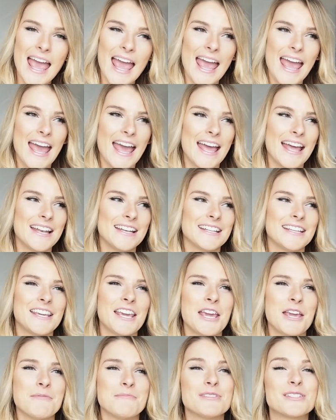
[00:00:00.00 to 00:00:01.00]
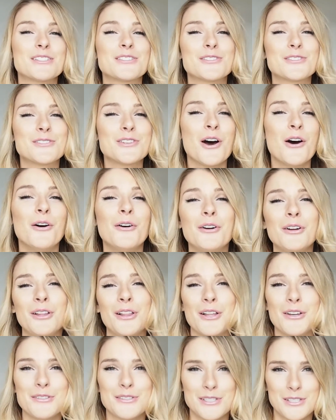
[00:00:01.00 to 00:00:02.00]
and came so
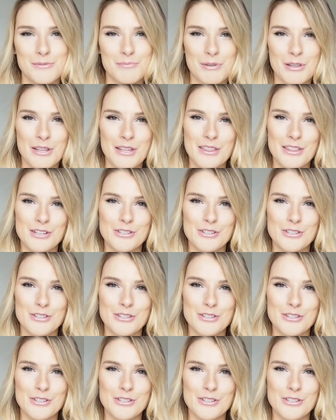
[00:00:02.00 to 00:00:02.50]
close to pulling